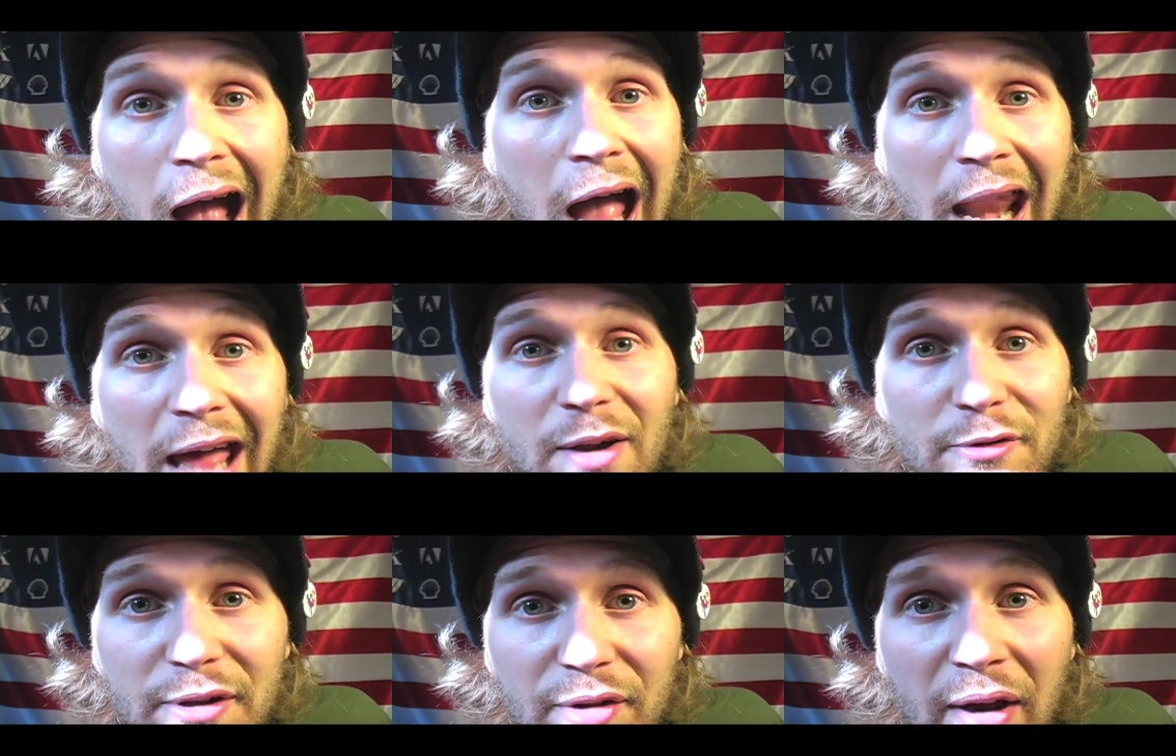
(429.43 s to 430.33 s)
And I don't
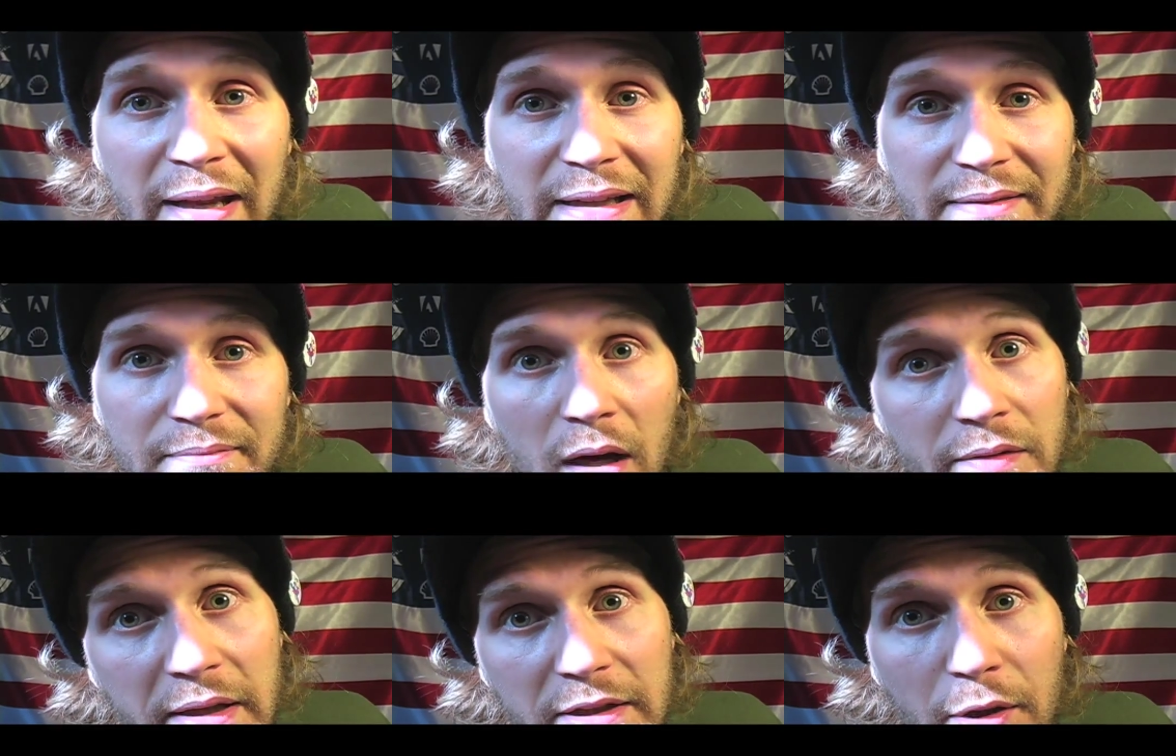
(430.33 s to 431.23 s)
regret it,
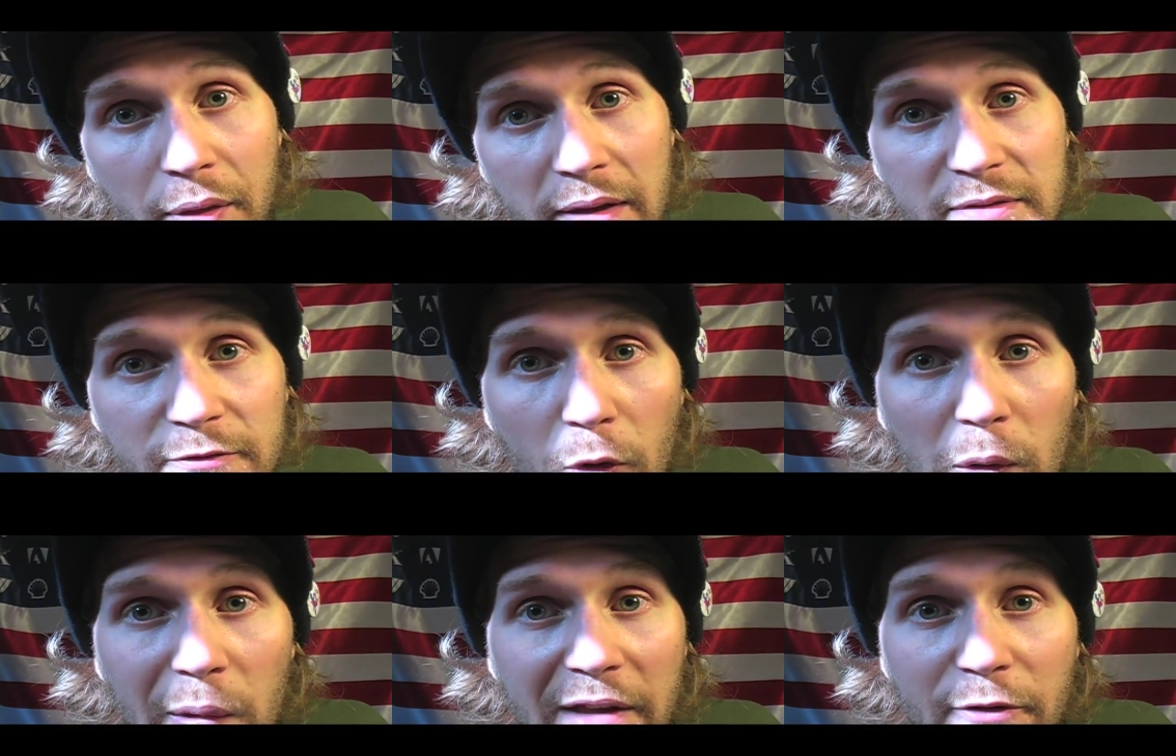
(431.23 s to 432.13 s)
unlike 2004
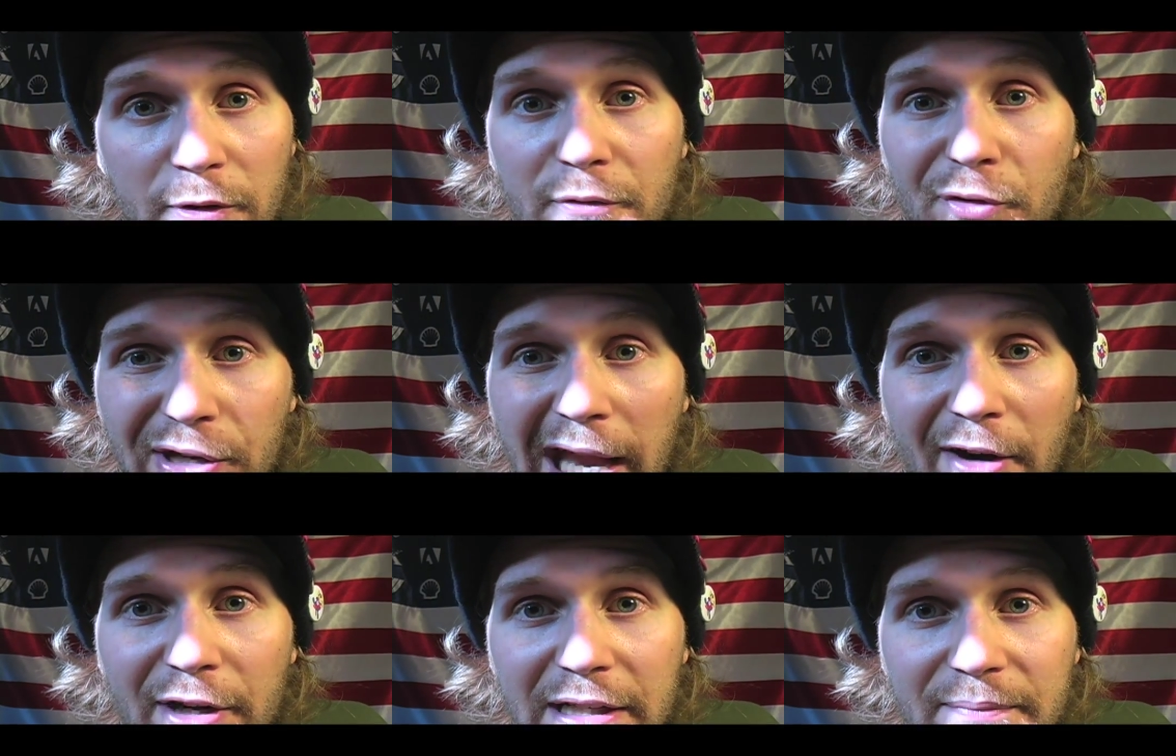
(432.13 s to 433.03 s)
when I voted for
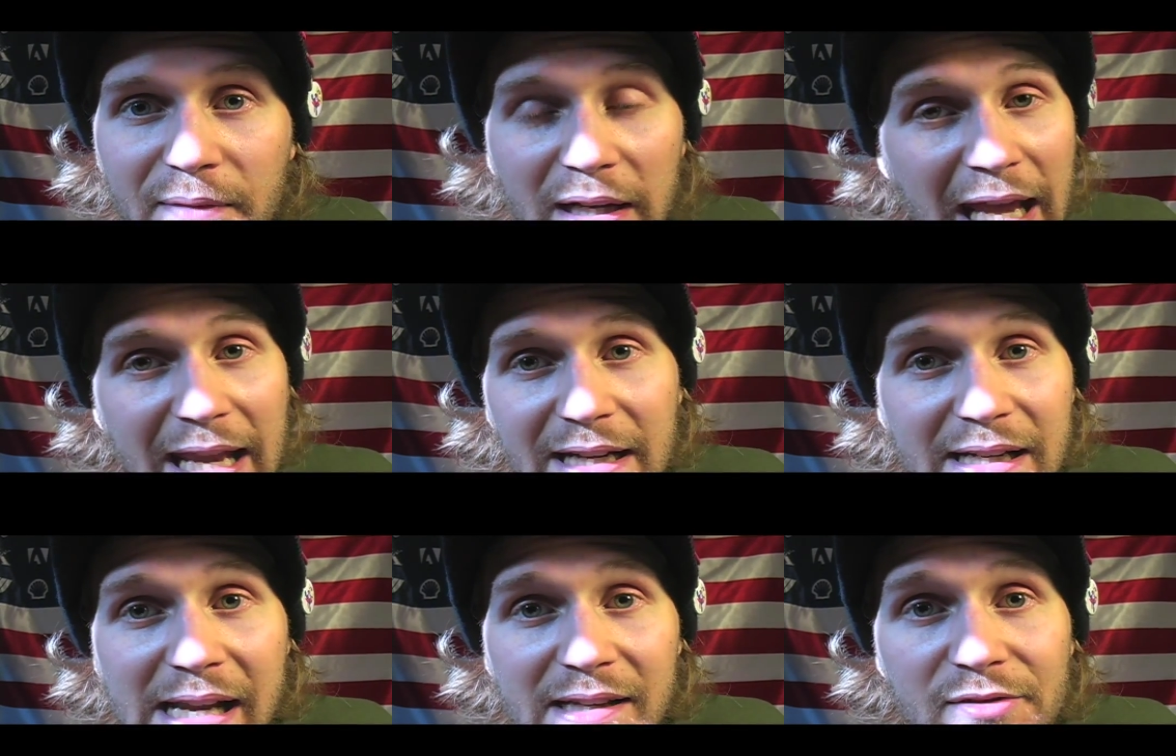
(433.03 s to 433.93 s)
Kerry, a candidate
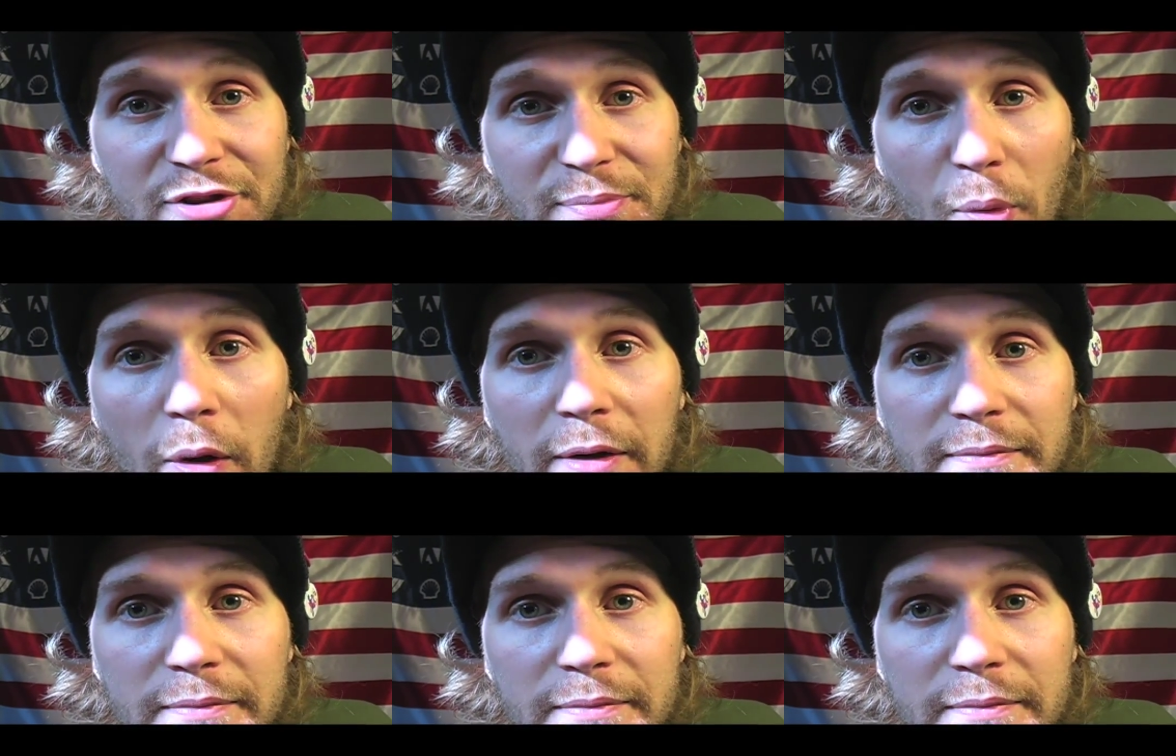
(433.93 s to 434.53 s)
I didn't support.